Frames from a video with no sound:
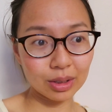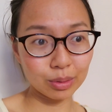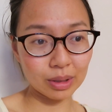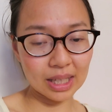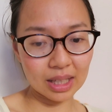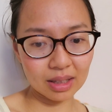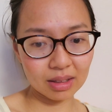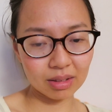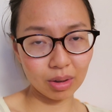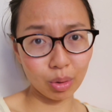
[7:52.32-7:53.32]
to eat.
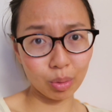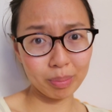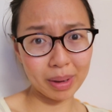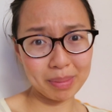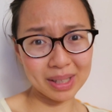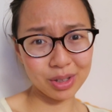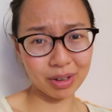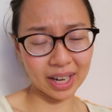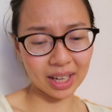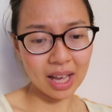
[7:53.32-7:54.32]
Oh, baby's
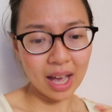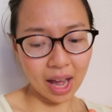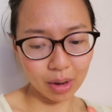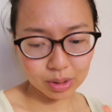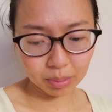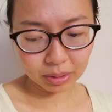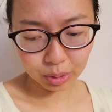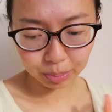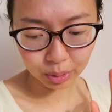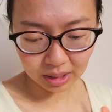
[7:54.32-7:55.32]
crying. I was about
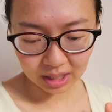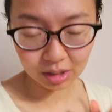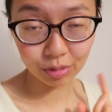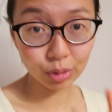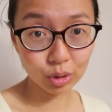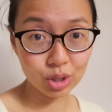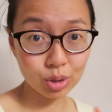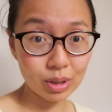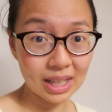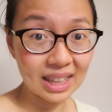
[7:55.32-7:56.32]
to put this foods
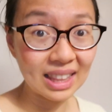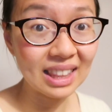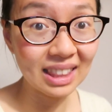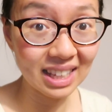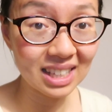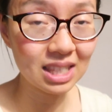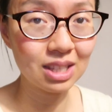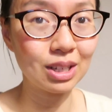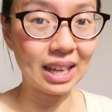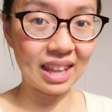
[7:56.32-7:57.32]
to eat
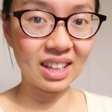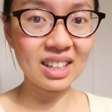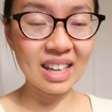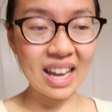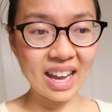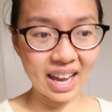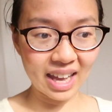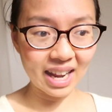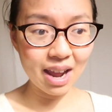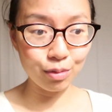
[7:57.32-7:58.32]
list together,
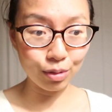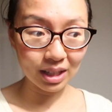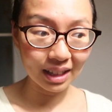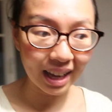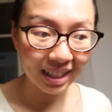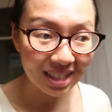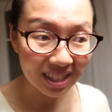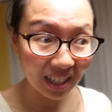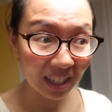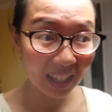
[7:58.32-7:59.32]
and then I realized
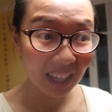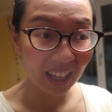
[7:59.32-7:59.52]
that